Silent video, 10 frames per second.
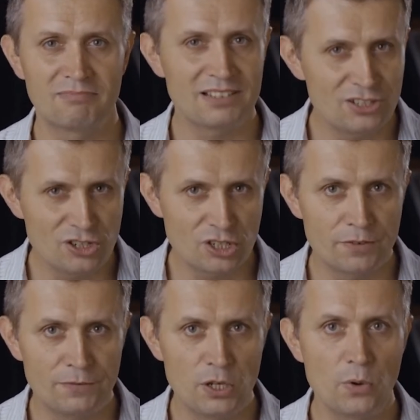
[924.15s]
These are just a
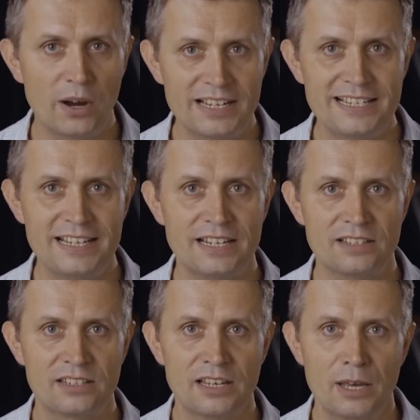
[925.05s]
few
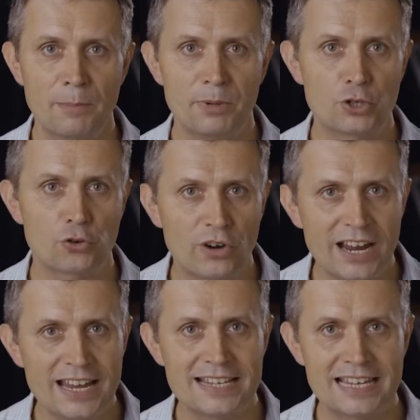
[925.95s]
ideas, but
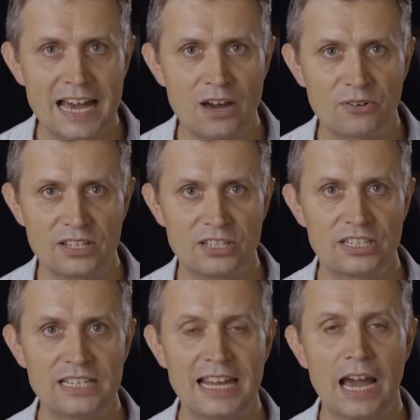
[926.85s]
try us out and
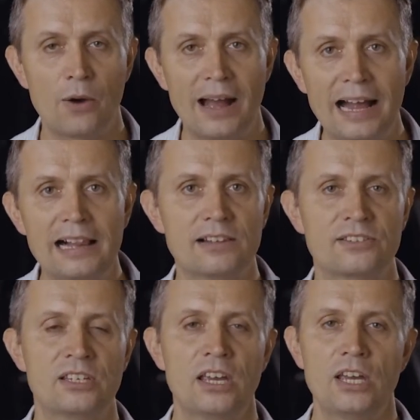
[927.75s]
see how
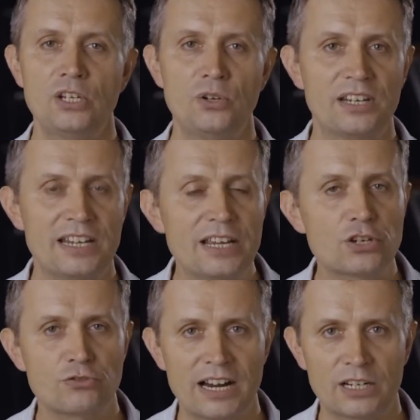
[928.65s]
else you can
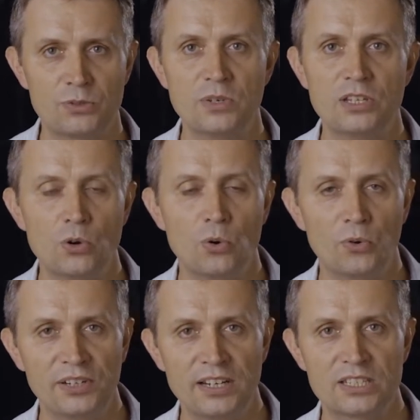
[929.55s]
interact with your
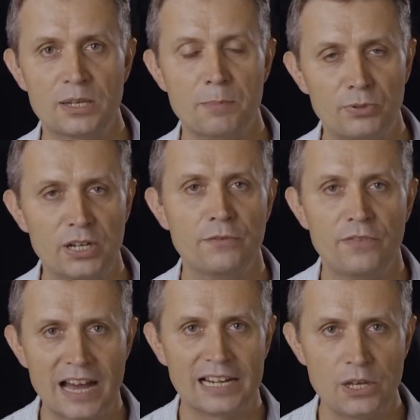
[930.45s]
audience and bring
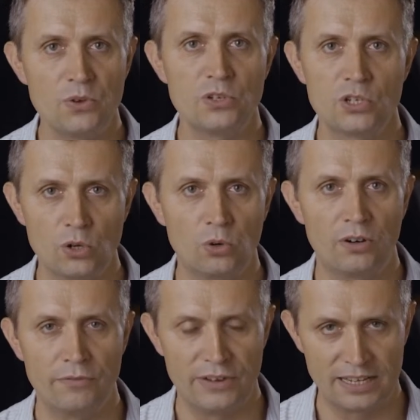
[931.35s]
value to your
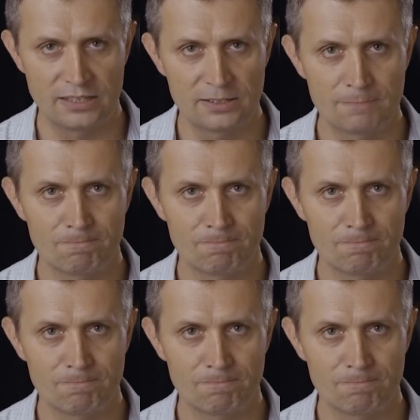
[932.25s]
event.